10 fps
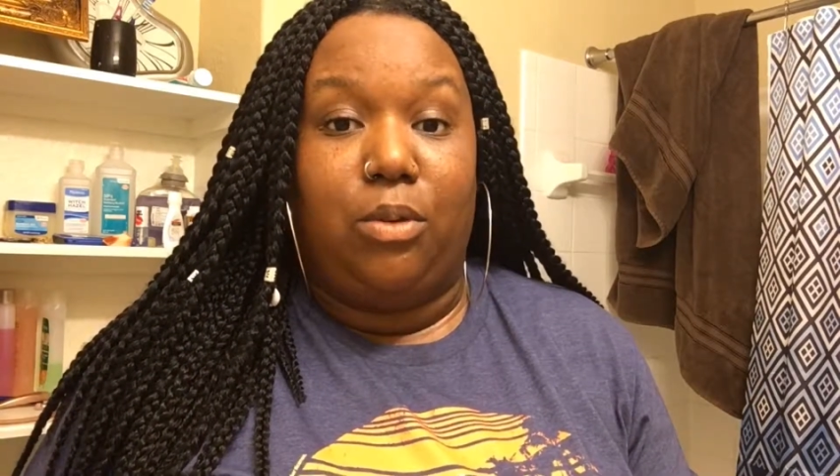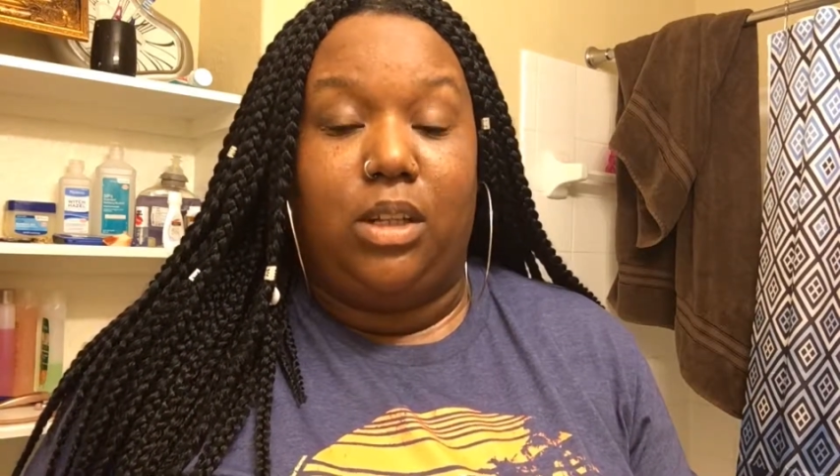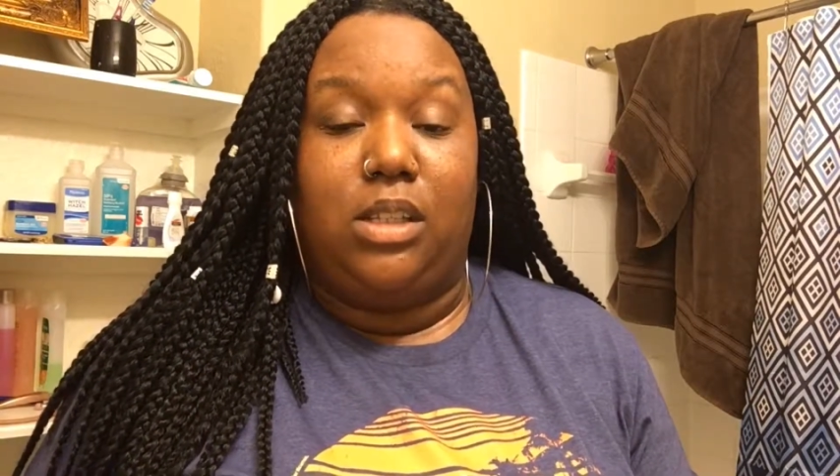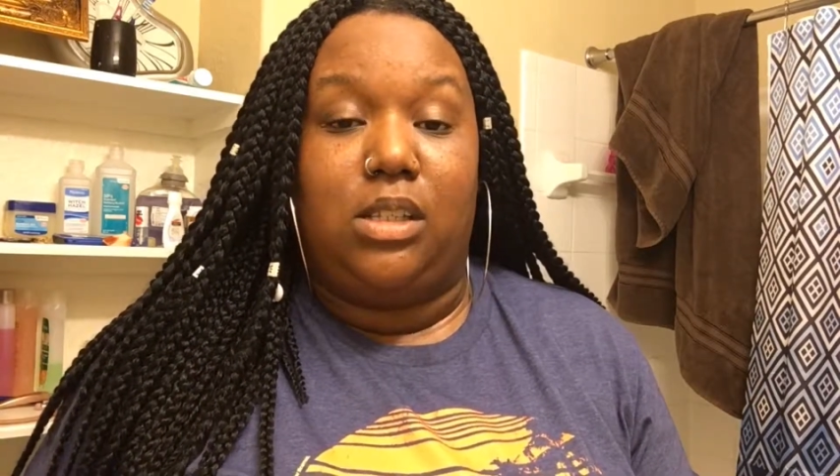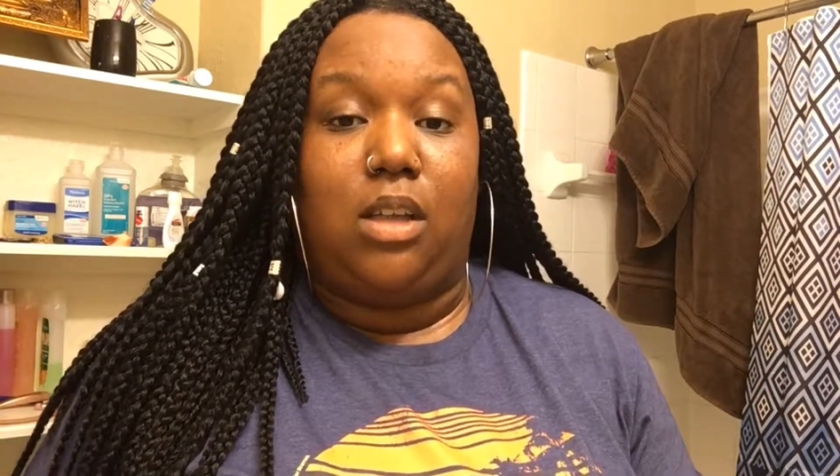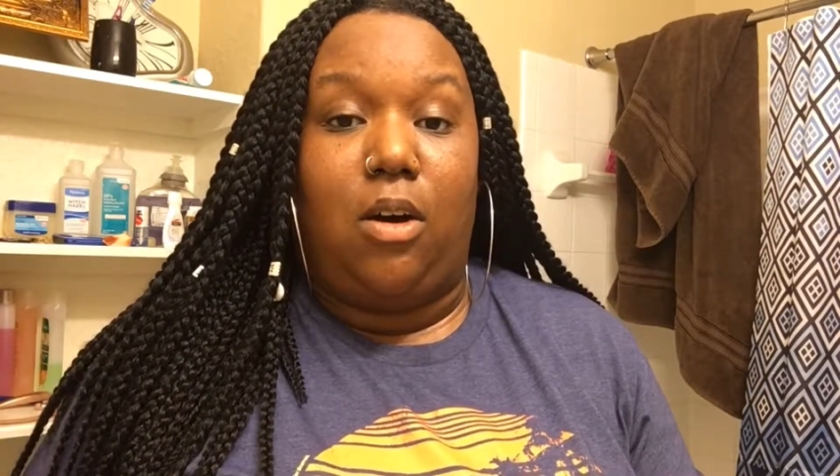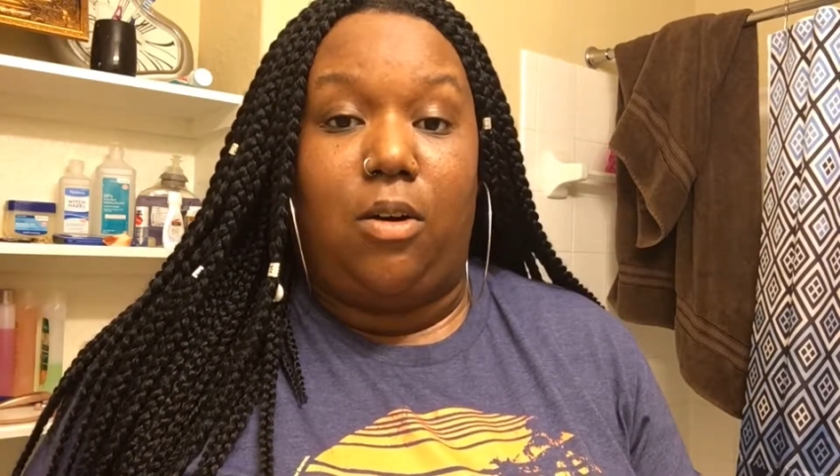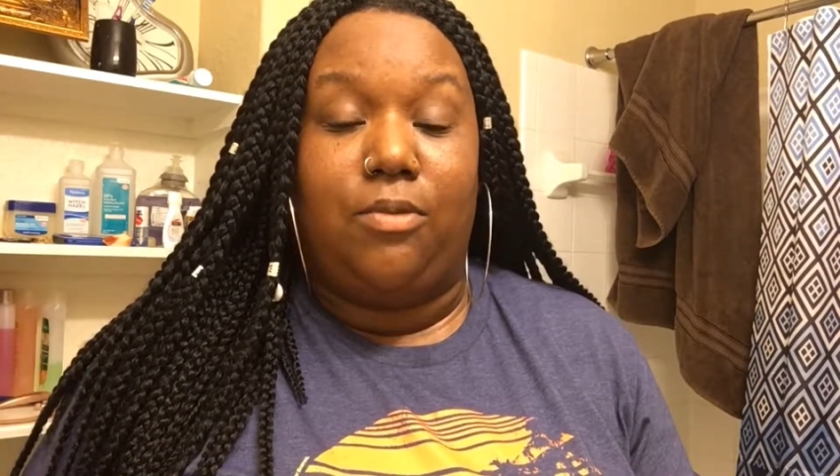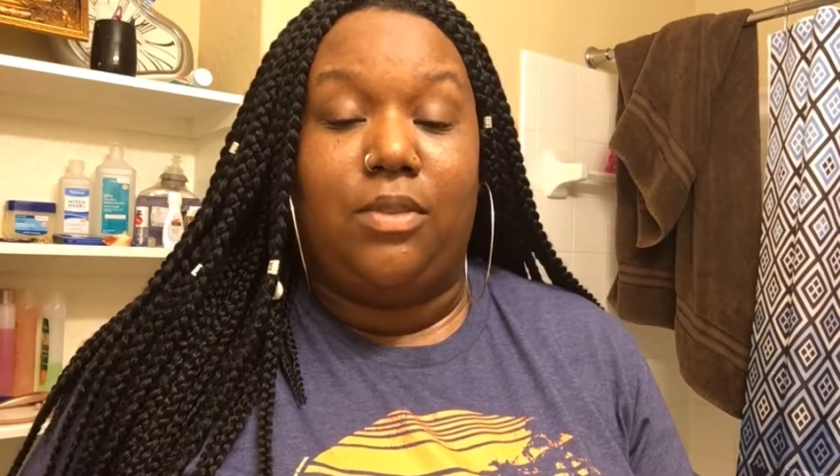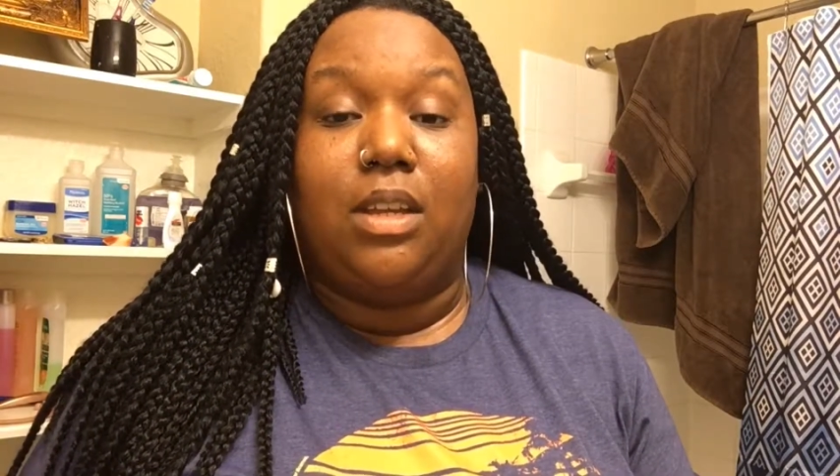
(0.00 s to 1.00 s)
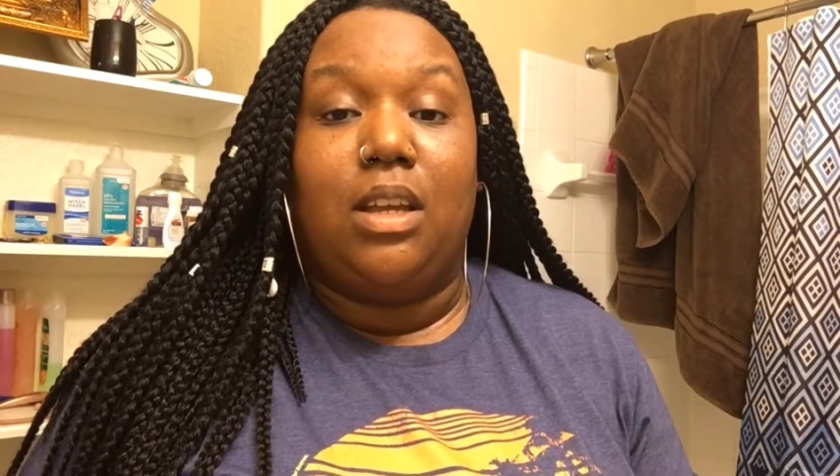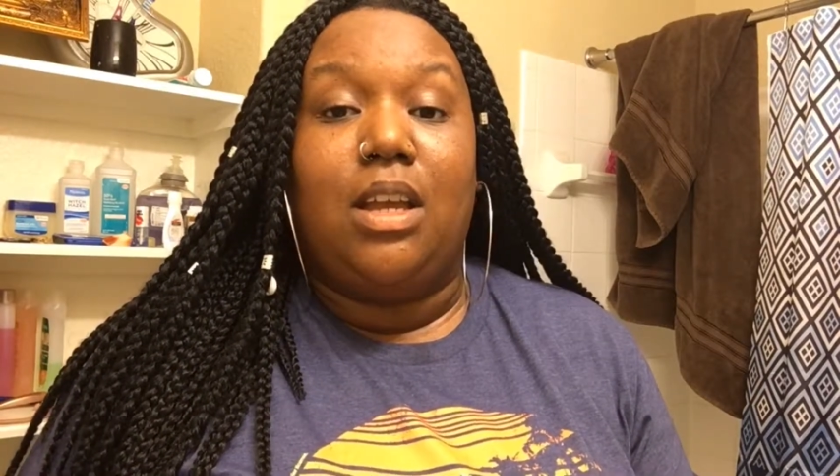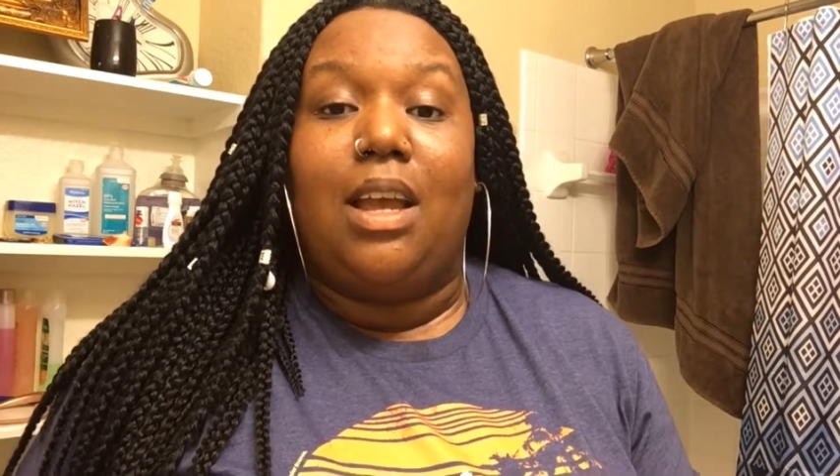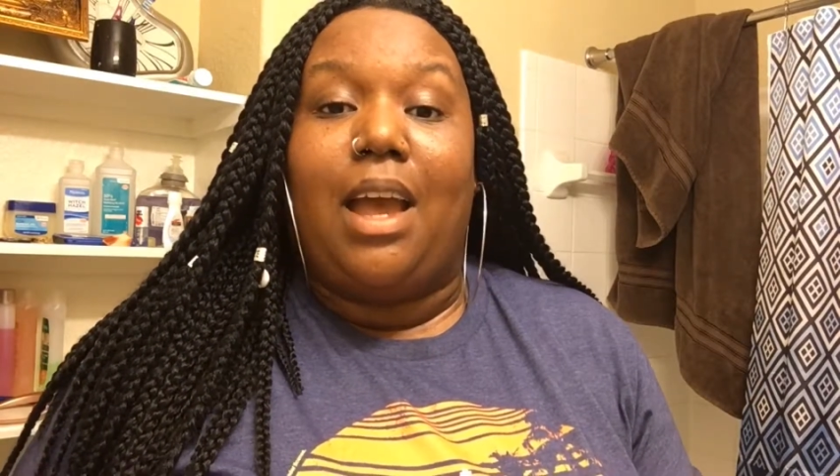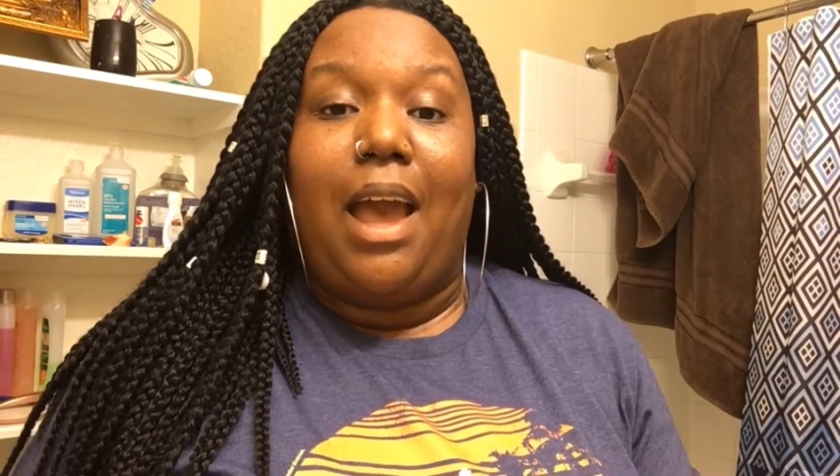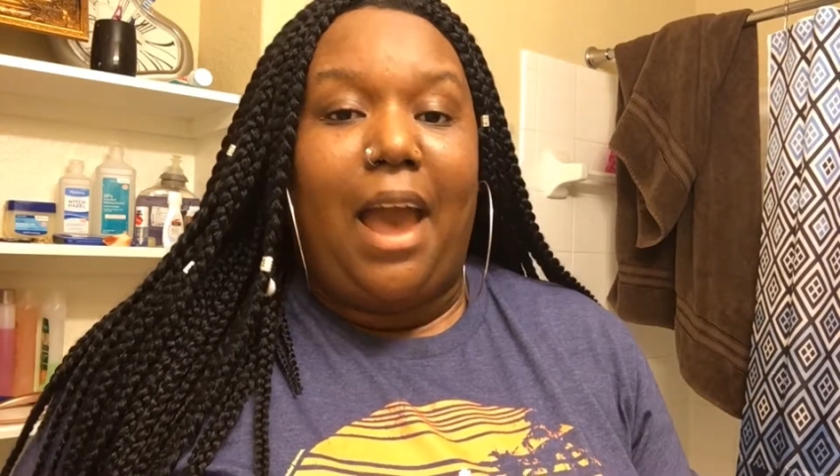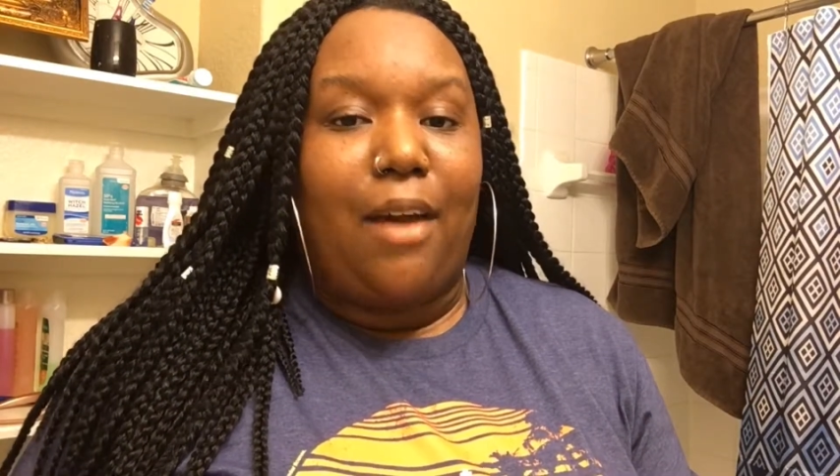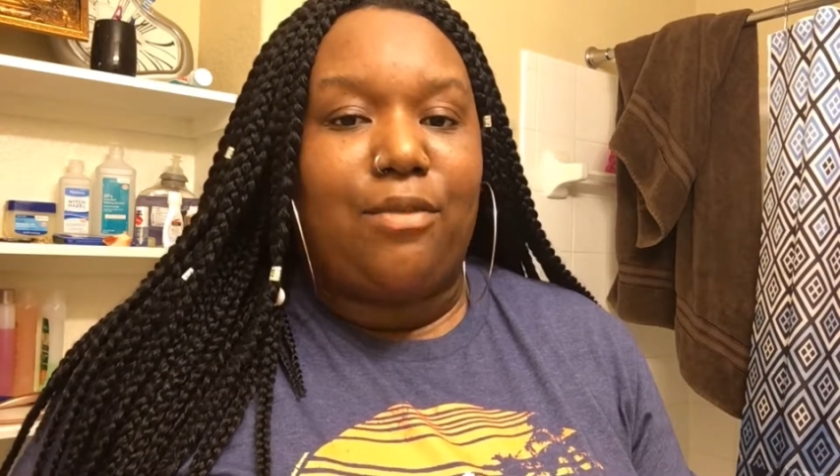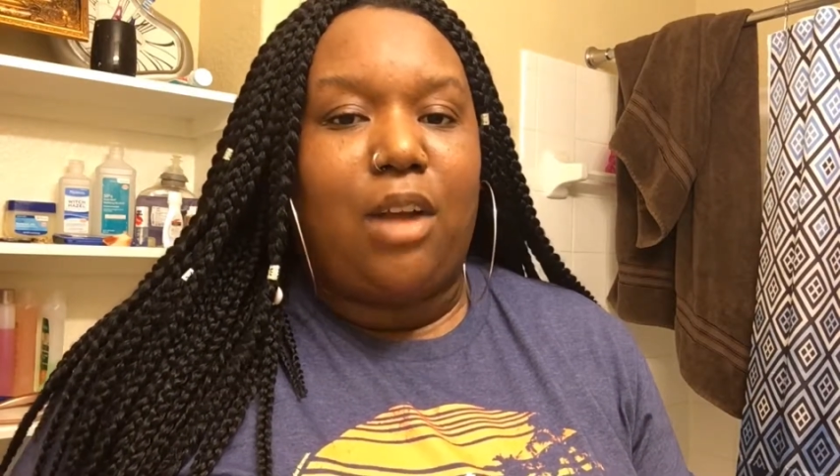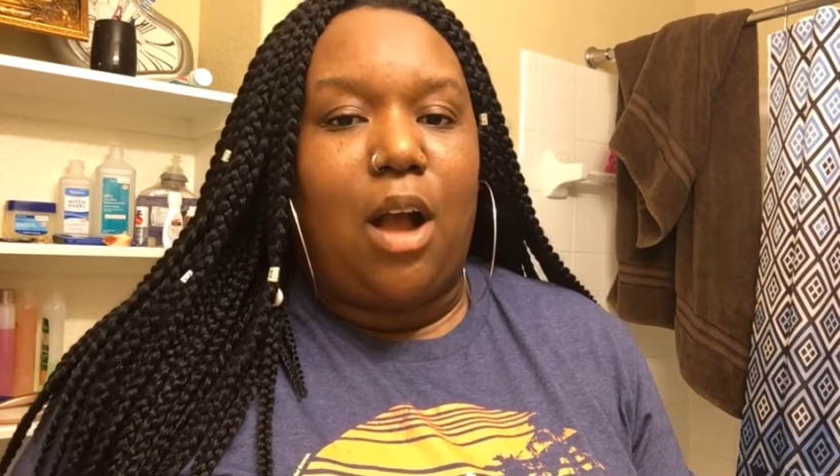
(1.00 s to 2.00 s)
really soft
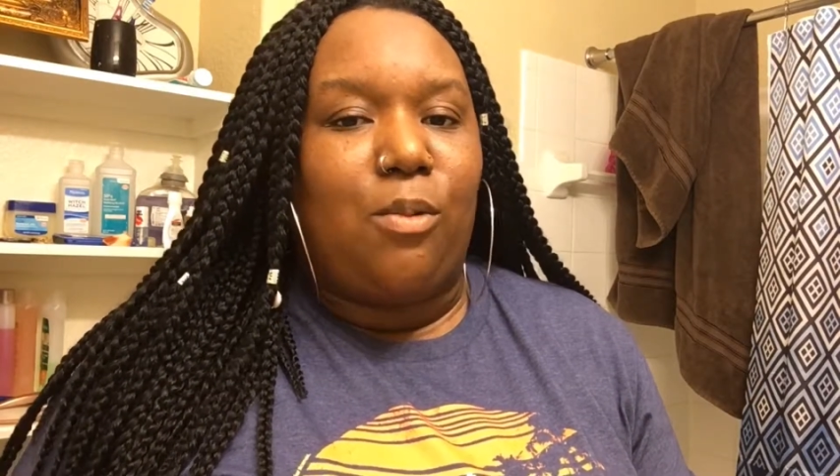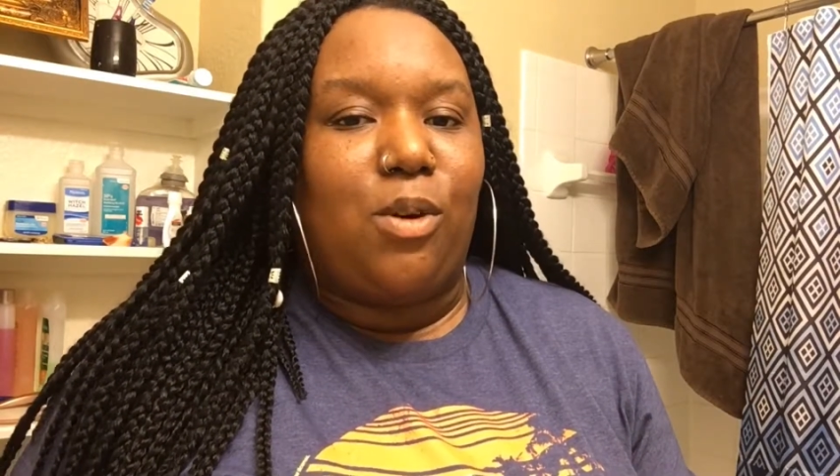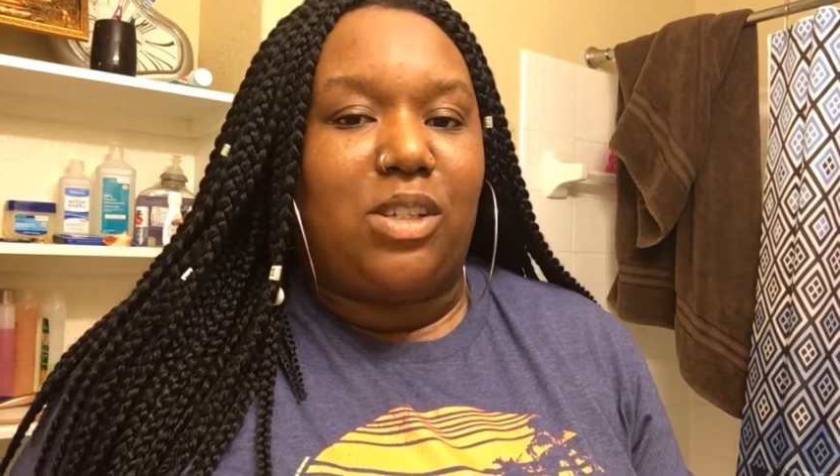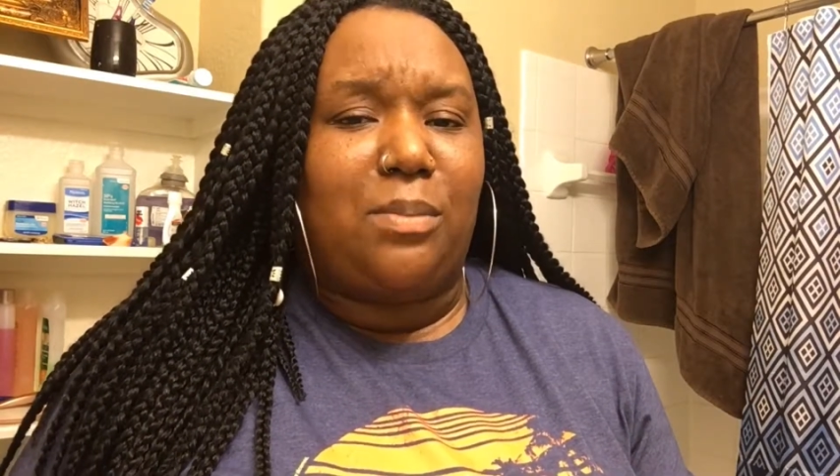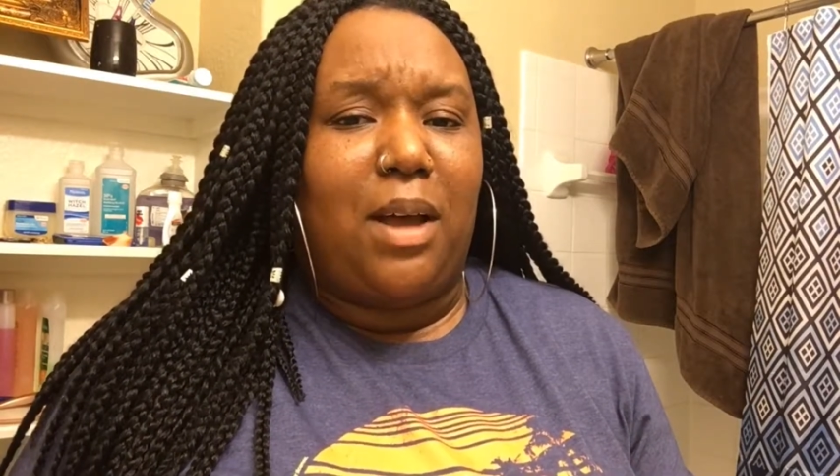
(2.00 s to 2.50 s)
after I wash